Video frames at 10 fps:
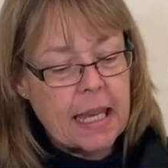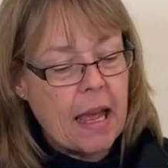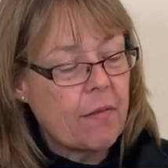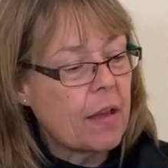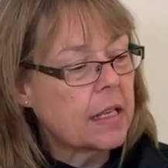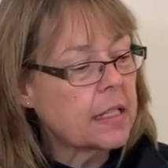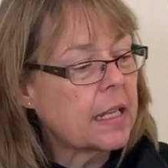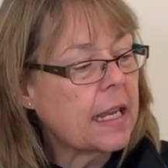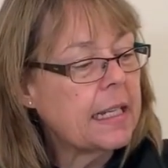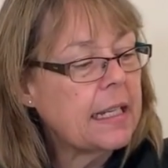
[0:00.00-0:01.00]
to have a
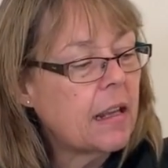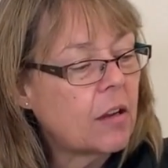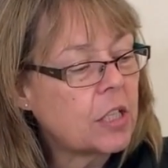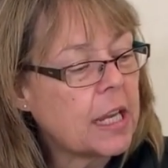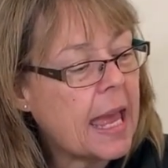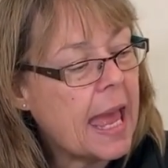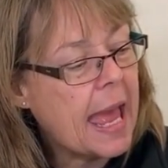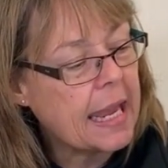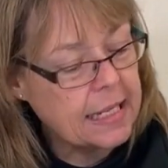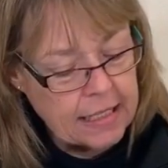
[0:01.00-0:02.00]
slightly larger
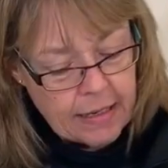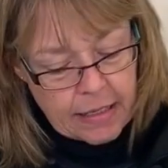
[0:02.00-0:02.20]
head.